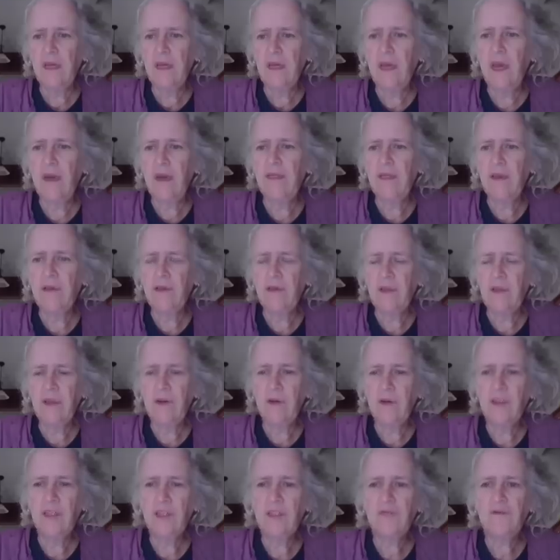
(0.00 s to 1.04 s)
yeah, there
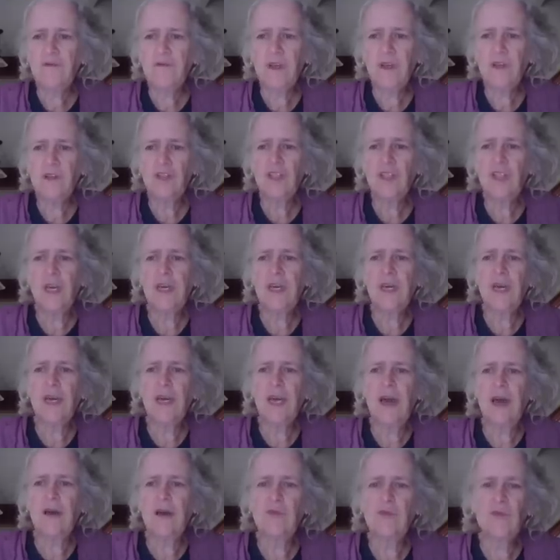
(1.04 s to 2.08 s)
there is felt
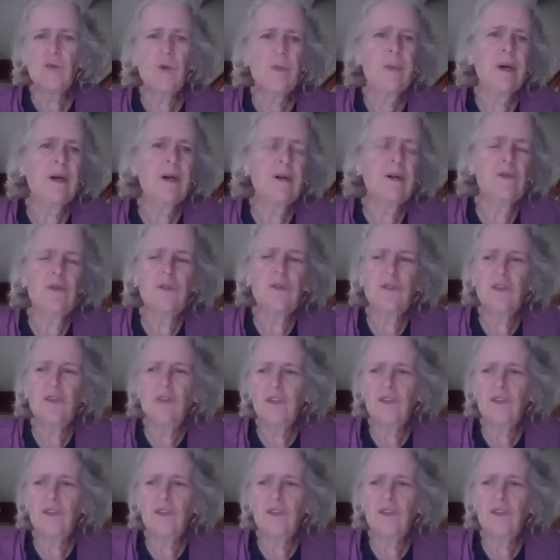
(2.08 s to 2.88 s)
shaking out to about